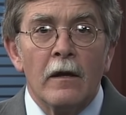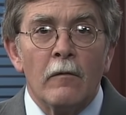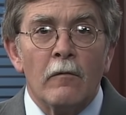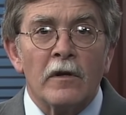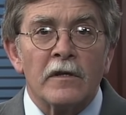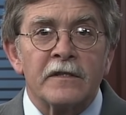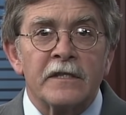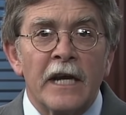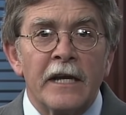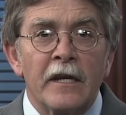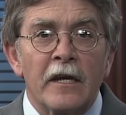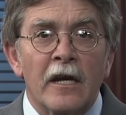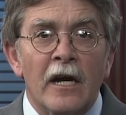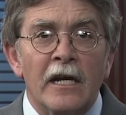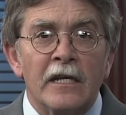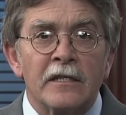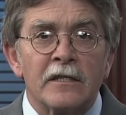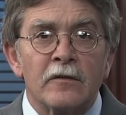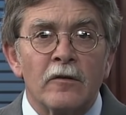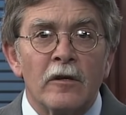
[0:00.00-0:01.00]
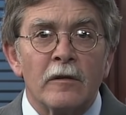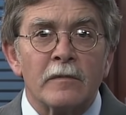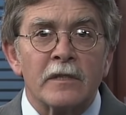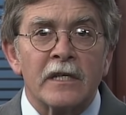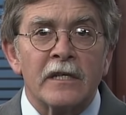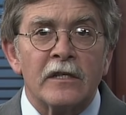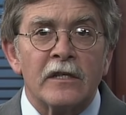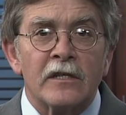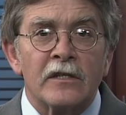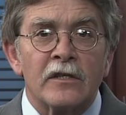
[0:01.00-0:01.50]
Well, cytokine storms
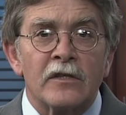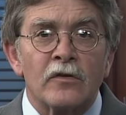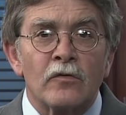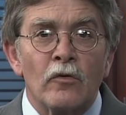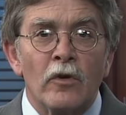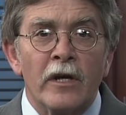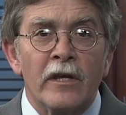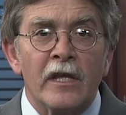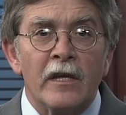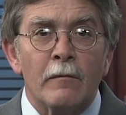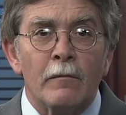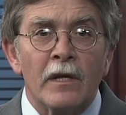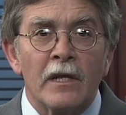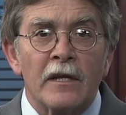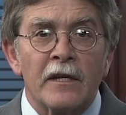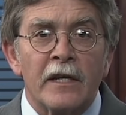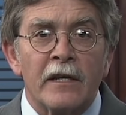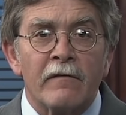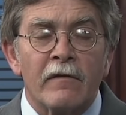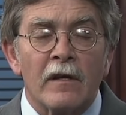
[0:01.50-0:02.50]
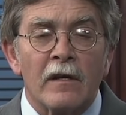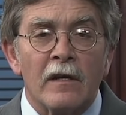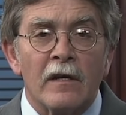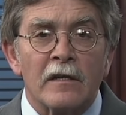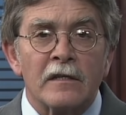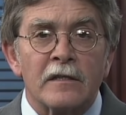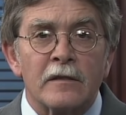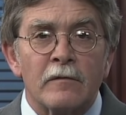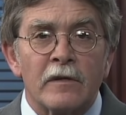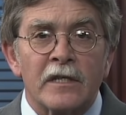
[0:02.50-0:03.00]
can destroy the ability of the
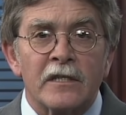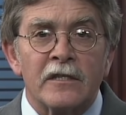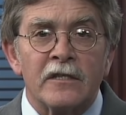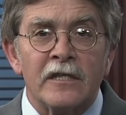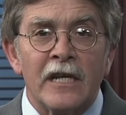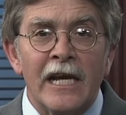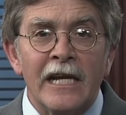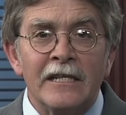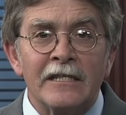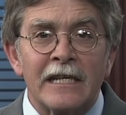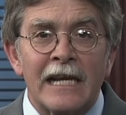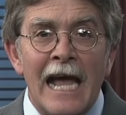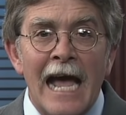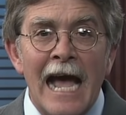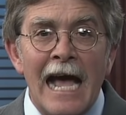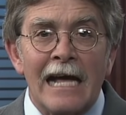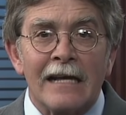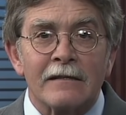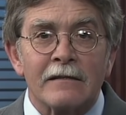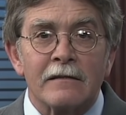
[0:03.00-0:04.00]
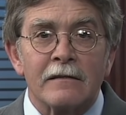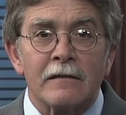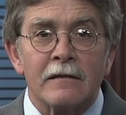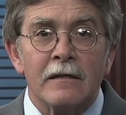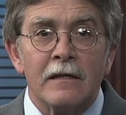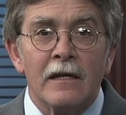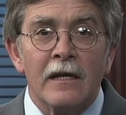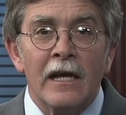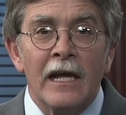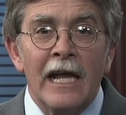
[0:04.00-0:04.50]
lungs to exchange gas,
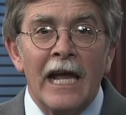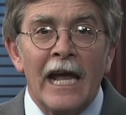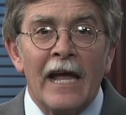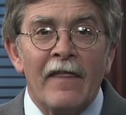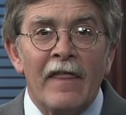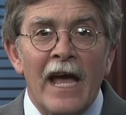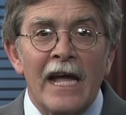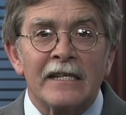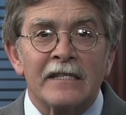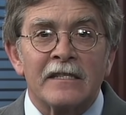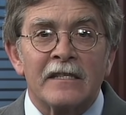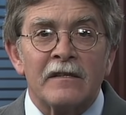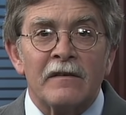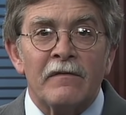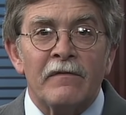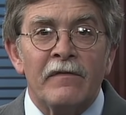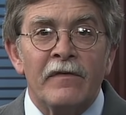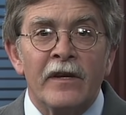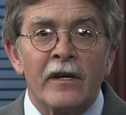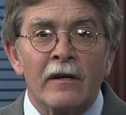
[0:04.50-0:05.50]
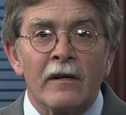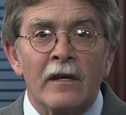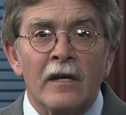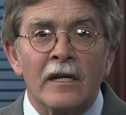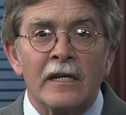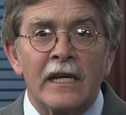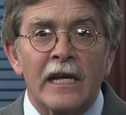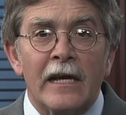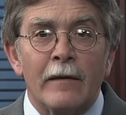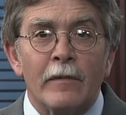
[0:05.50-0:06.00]
and that severe
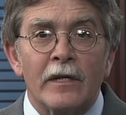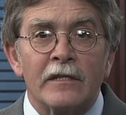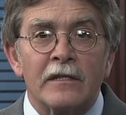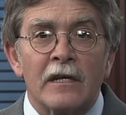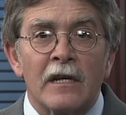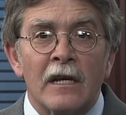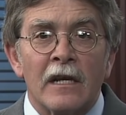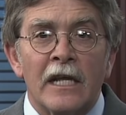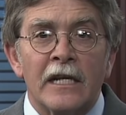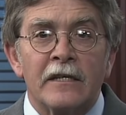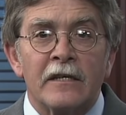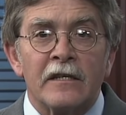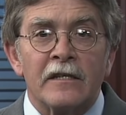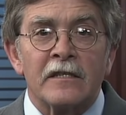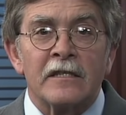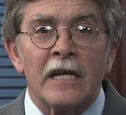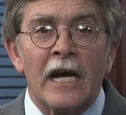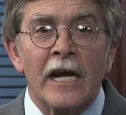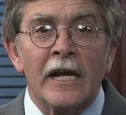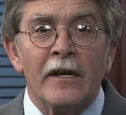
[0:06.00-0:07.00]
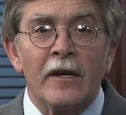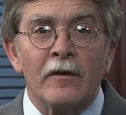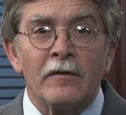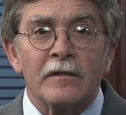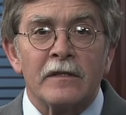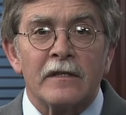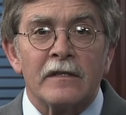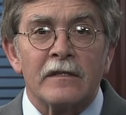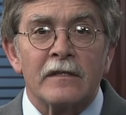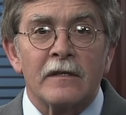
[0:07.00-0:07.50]
lung damage led to
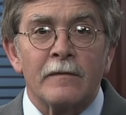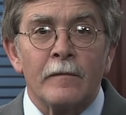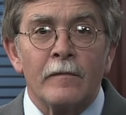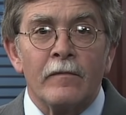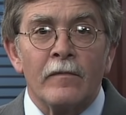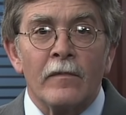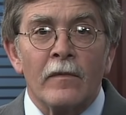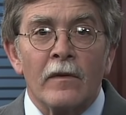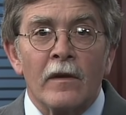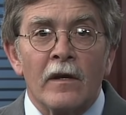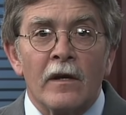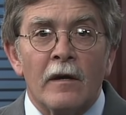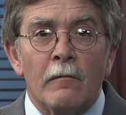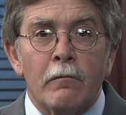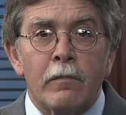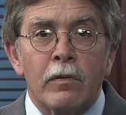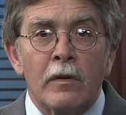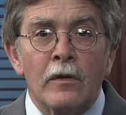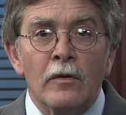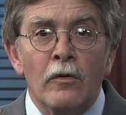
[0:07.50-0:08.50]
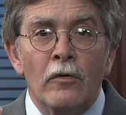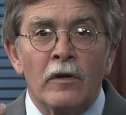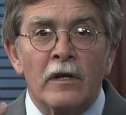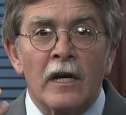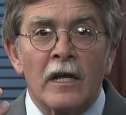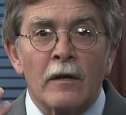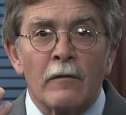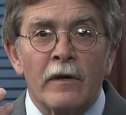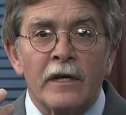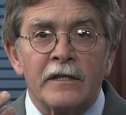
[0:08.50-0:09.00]
cyanosis, a blue
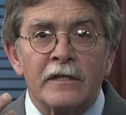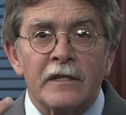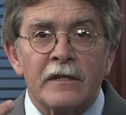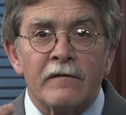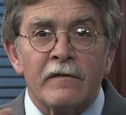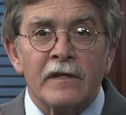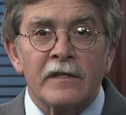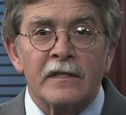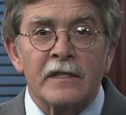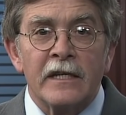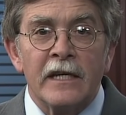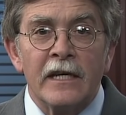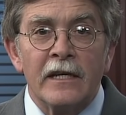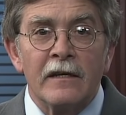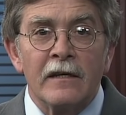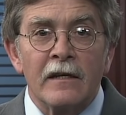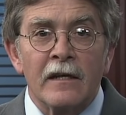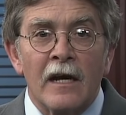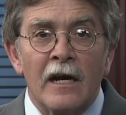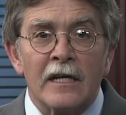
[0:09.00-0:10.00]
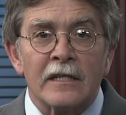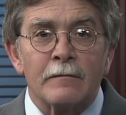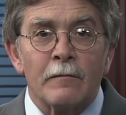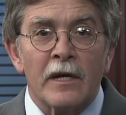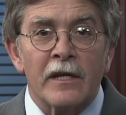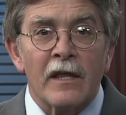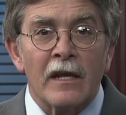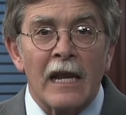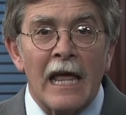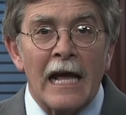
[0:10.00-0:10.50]
coloration of the skin caused
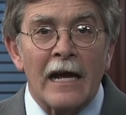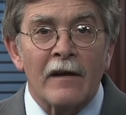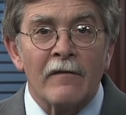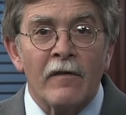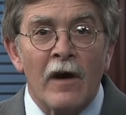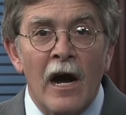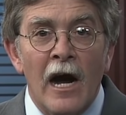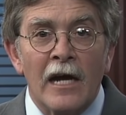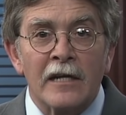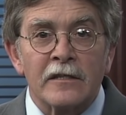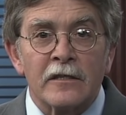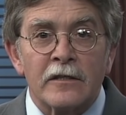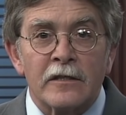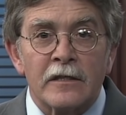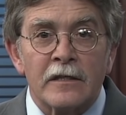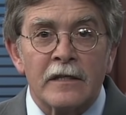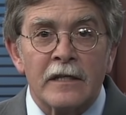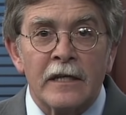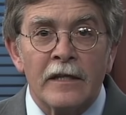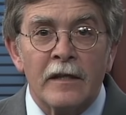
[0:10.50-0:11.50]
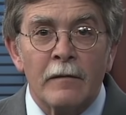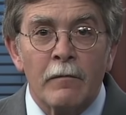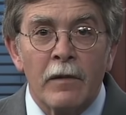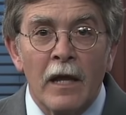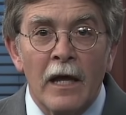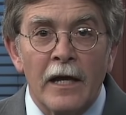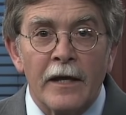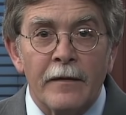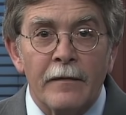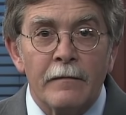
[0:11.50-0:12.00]
by the lack of oxygen in the
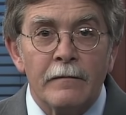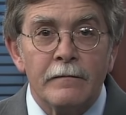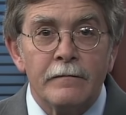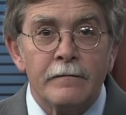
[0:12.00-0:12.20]
blood.